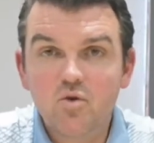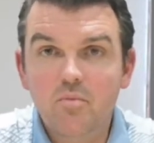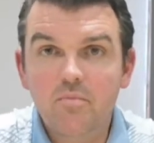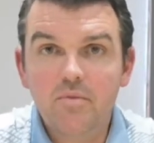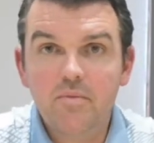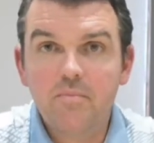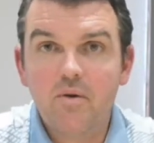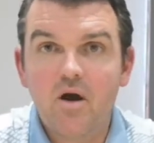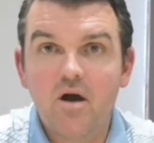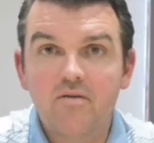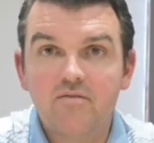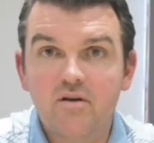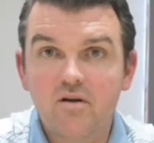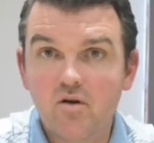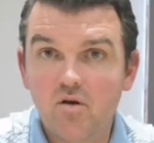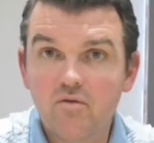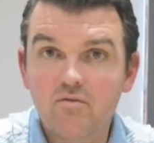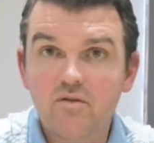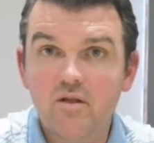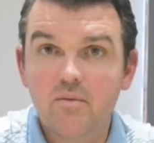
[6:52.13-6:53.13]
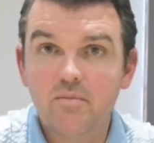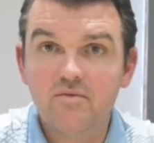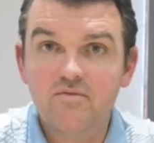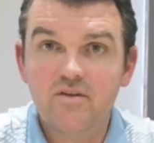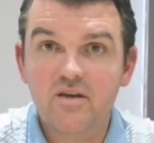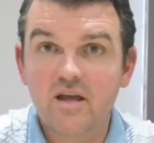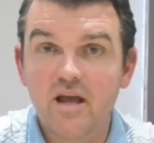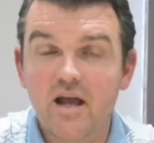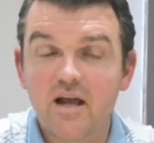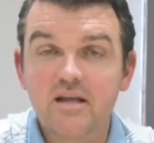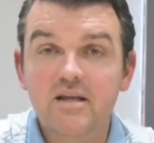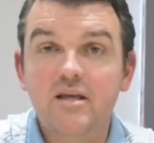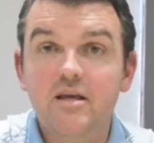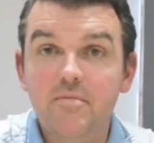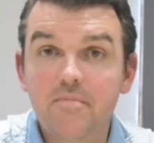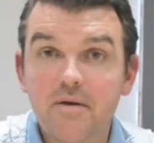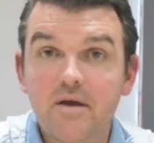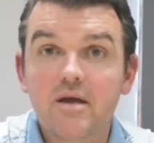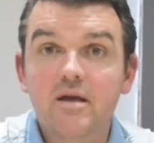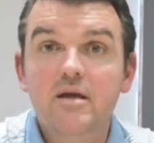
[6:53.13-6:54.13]
don't be part of a golf club if you can't
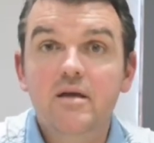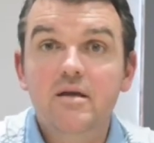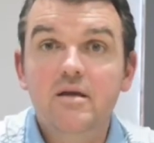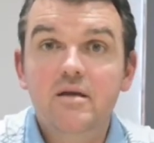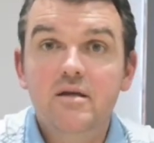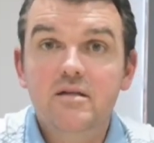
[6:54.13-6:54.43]
keep it